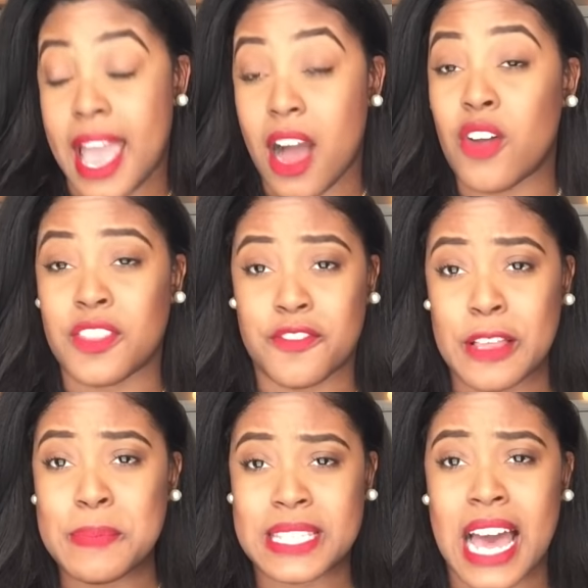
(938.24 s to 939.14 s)
On the
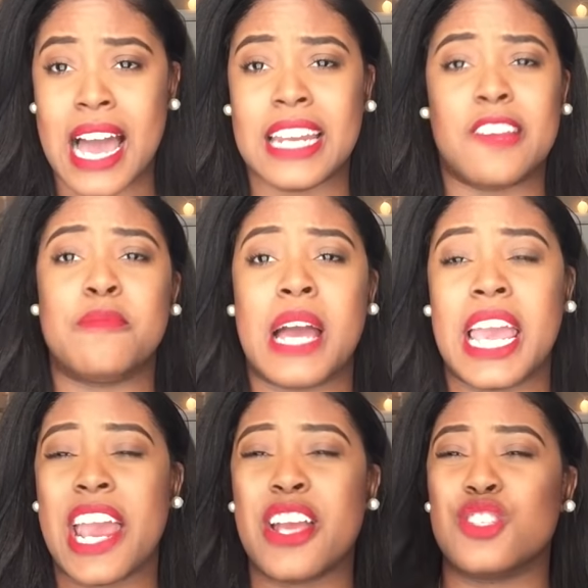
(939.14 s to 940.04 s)
flip side, if my
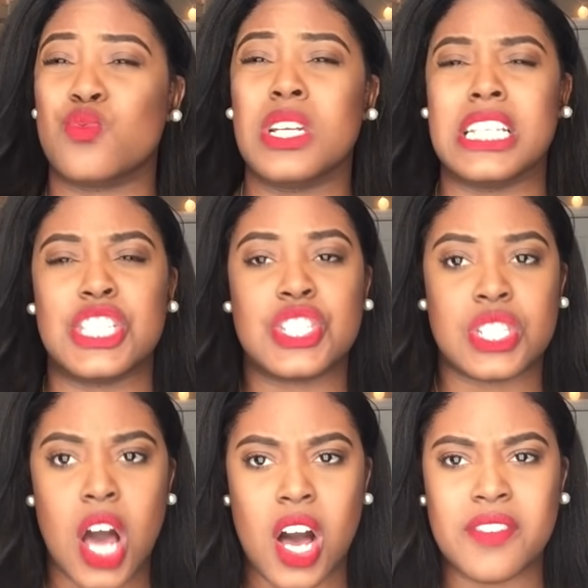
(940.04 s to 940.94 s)
hair is really
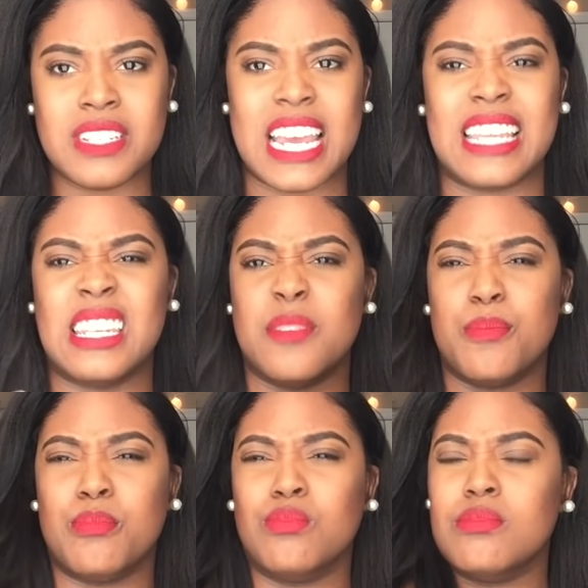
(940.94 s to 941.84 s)
soft and
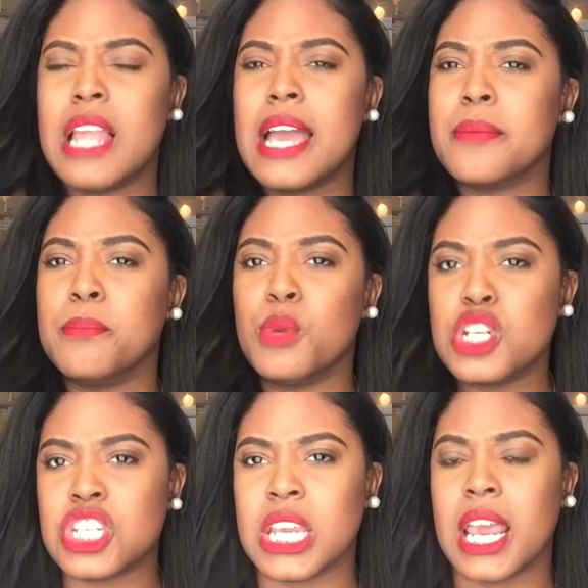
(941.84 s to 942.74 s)
like
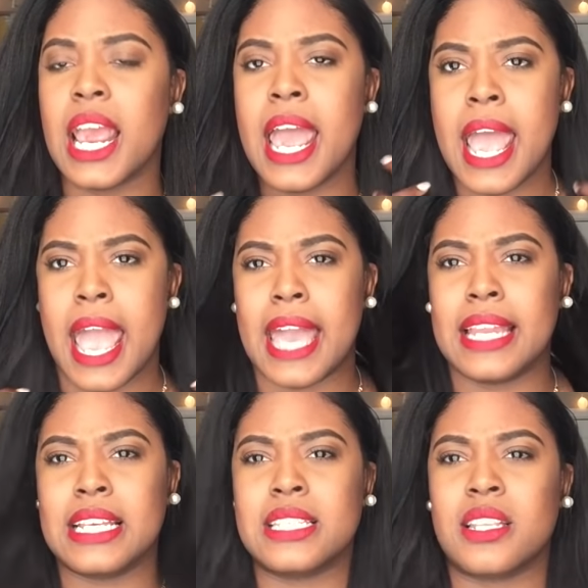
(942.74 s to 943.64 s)
mushy and
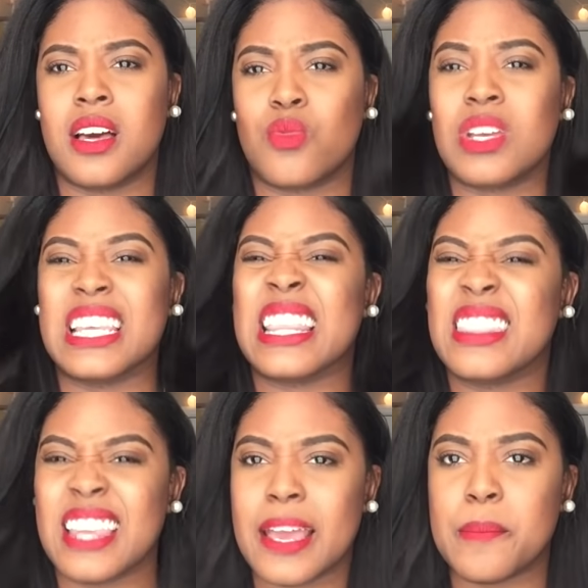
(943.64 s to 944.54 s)
is really
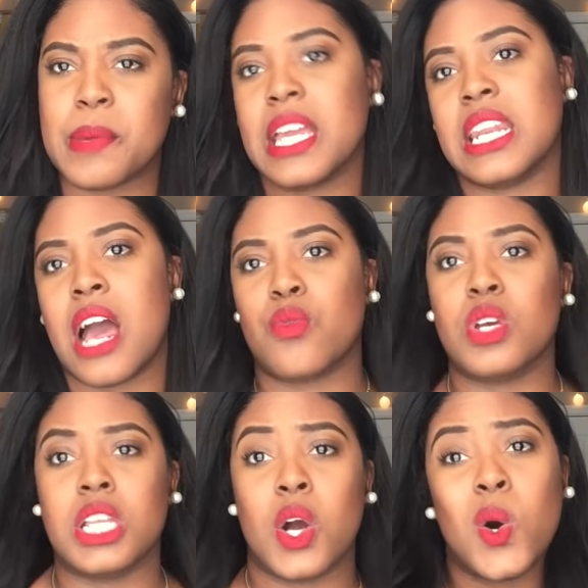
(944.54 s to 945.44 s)
limp and not
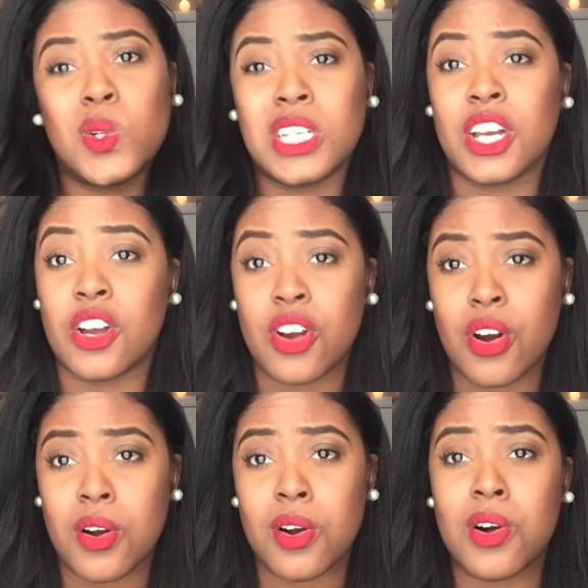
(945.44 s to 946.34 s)
really holding a
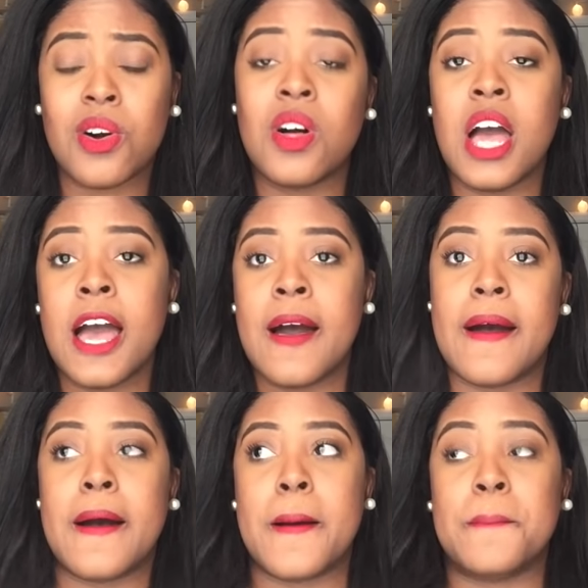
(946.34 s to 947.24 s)
curl,
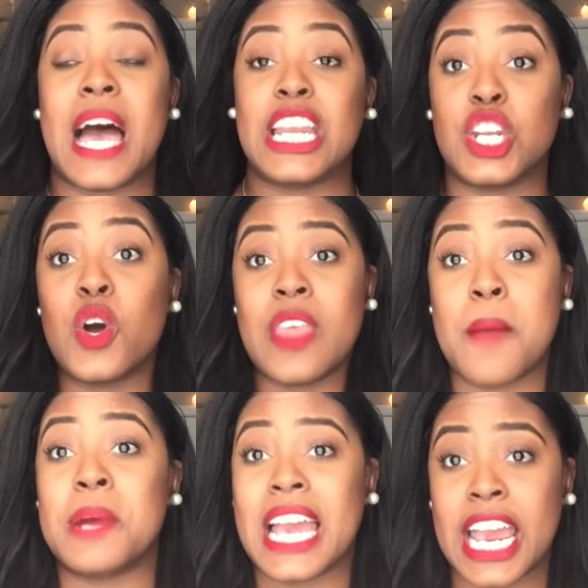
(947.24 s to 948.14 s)
I know that
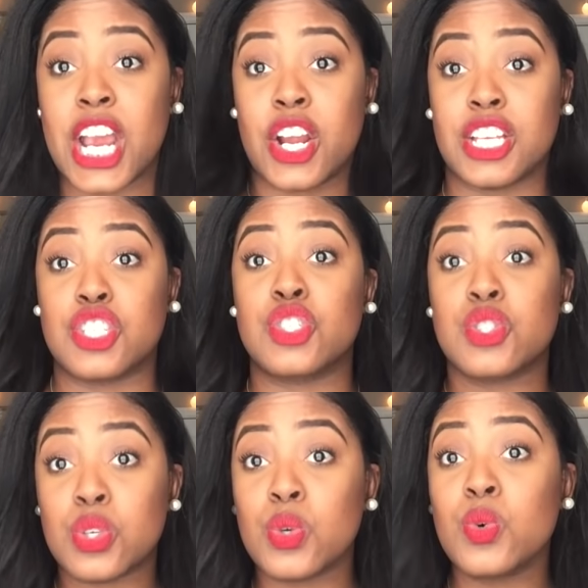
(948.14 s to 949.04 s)
my hair is
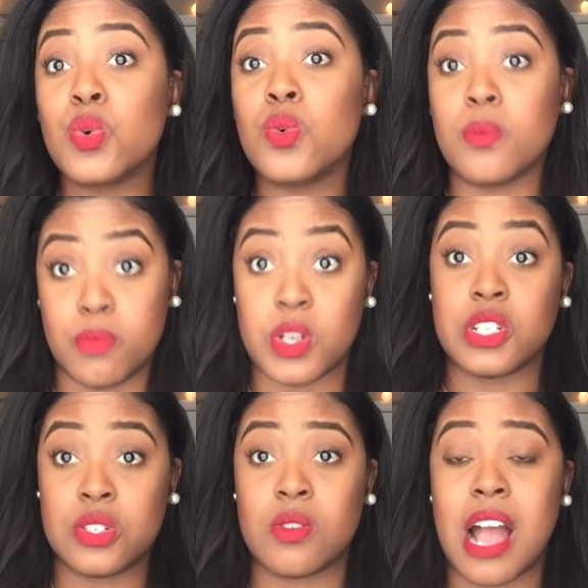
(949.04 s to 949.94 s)
too
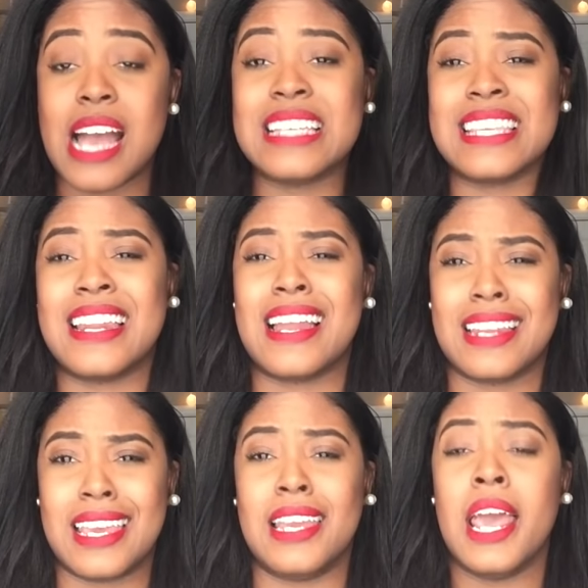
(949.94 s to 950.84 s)
moisturized and I
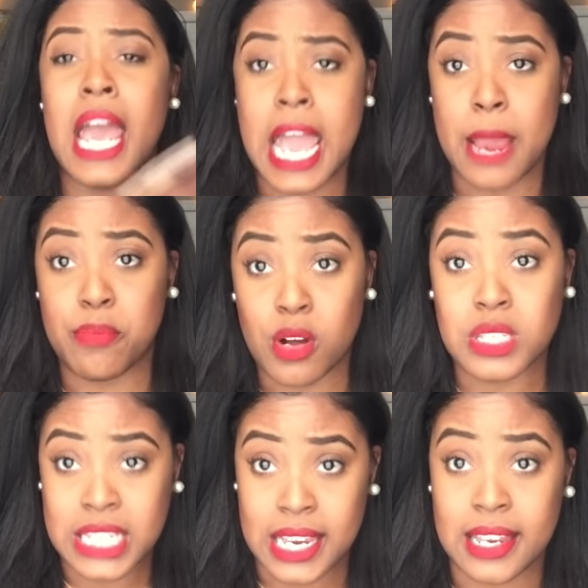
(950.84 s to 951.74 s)
need a
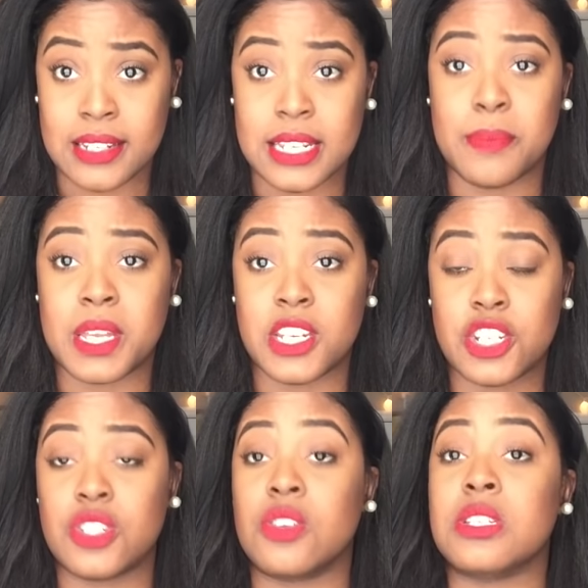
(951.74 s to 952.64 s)
protein deep
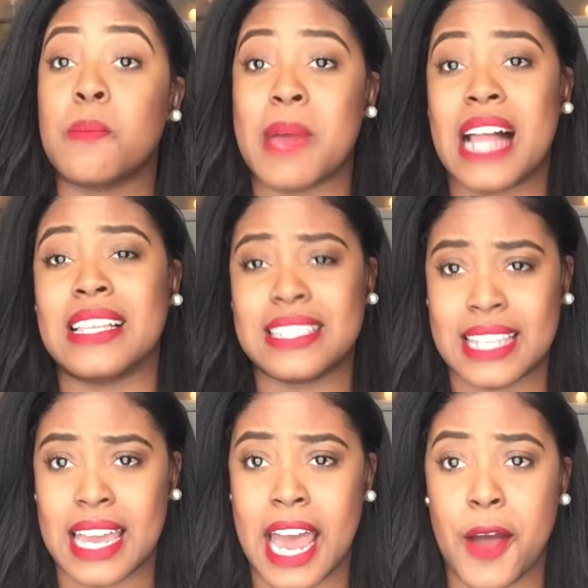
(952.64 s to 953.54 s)
conditioner to balance
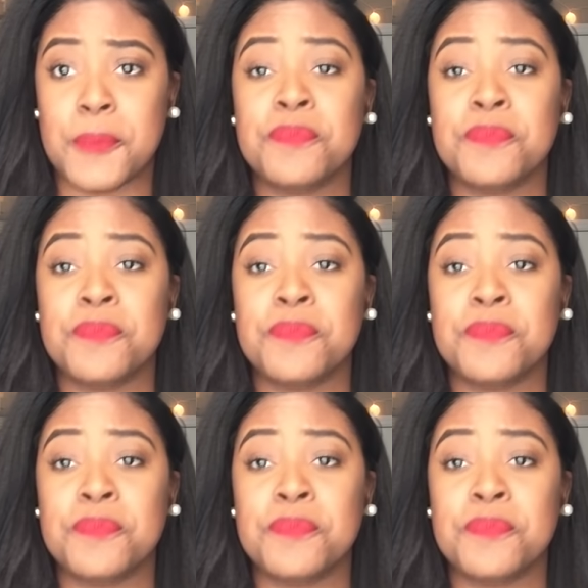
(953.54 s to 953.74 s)
that out.